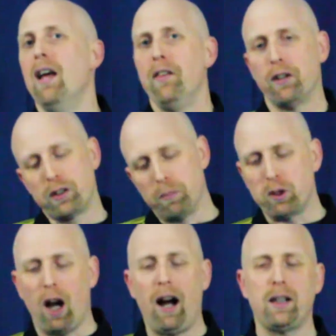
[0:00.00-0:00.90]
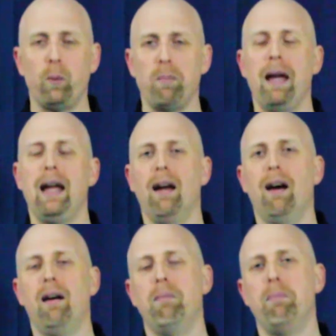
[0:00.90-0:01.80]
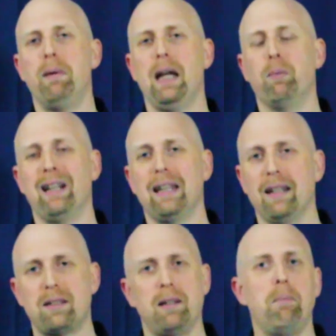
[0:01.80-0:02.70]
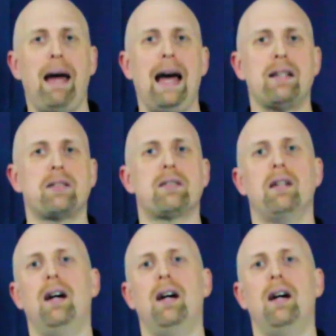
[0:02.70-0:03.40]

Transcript: There's some talk that we may be able to get some masks